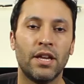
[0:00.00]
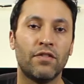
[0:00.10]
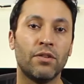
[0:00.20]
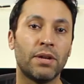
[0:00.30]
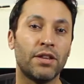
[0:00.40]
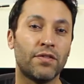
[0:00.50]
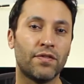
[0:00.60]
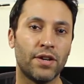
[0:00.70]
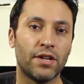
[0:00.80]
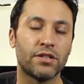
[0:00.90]
If you play the
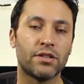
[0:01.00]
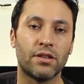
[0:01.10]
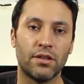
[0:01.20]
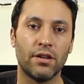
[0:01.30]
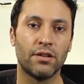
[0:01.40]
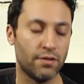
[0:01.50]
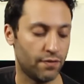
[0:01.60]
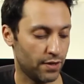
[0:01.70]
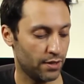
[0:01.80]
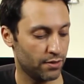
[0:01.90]
1st, the 3rd and the
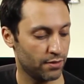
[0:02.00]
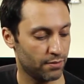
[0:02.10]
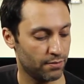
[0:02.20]
5th,